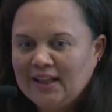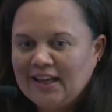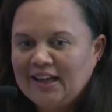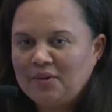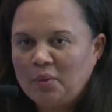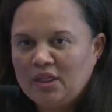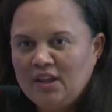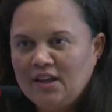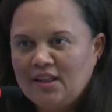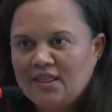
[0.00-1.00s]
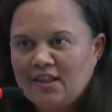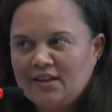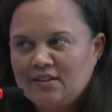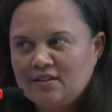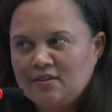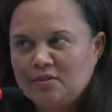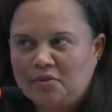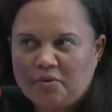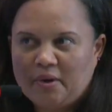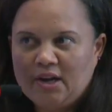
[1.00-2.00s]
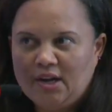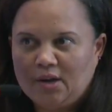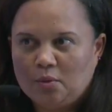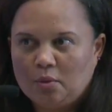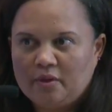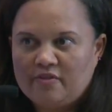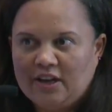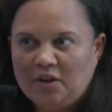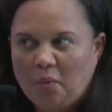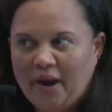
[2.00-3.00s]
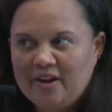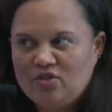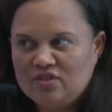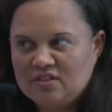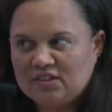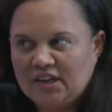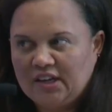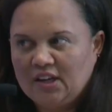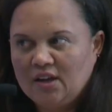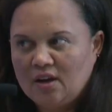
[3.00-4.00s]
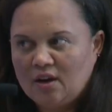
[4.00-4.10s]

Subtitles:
And we think that this screening or evaluation study